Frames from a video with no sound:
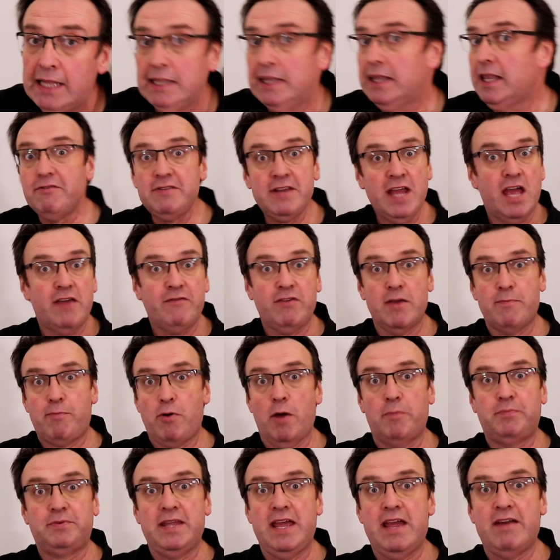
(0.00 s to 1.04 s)
Love to have you
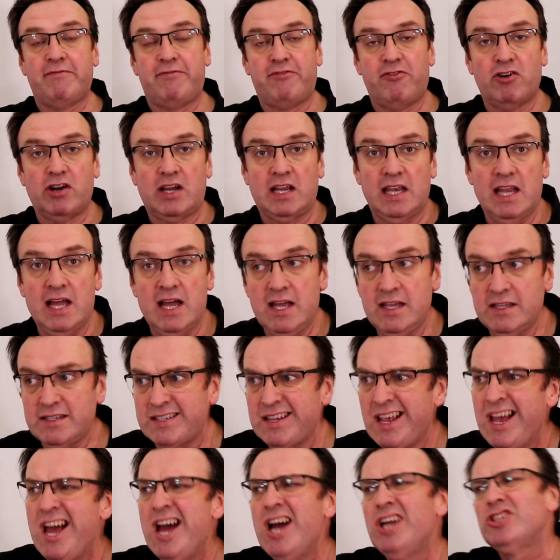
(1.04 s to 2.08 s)
pop down for a class.
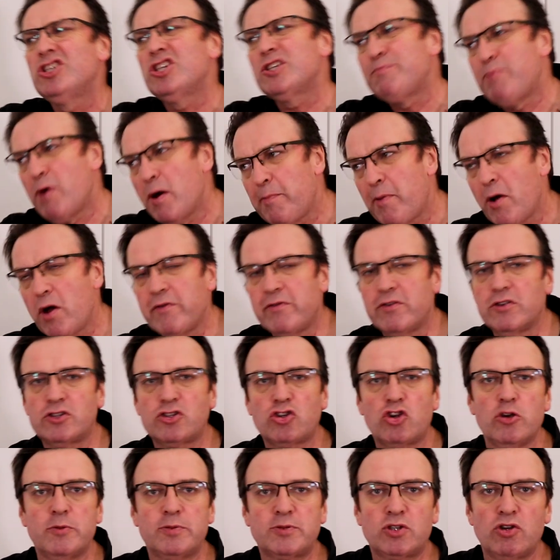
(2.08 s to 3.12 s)
Just pop over to
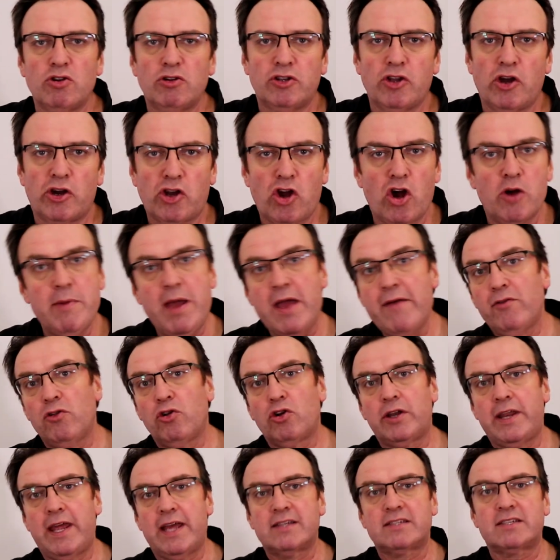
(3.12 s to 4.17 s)
scoopschool.com, have a
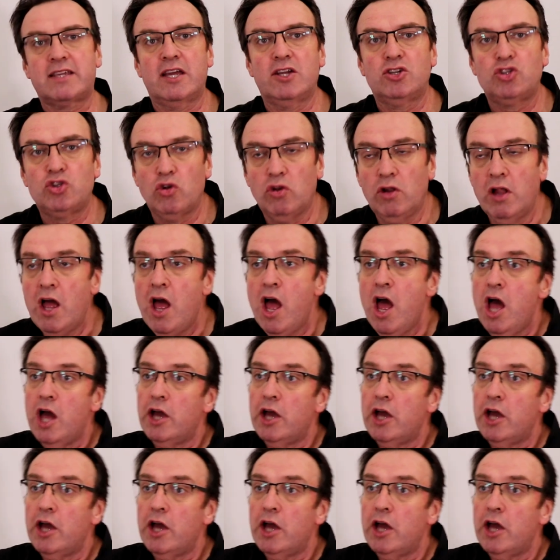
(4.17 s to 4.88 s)
look at our schedule.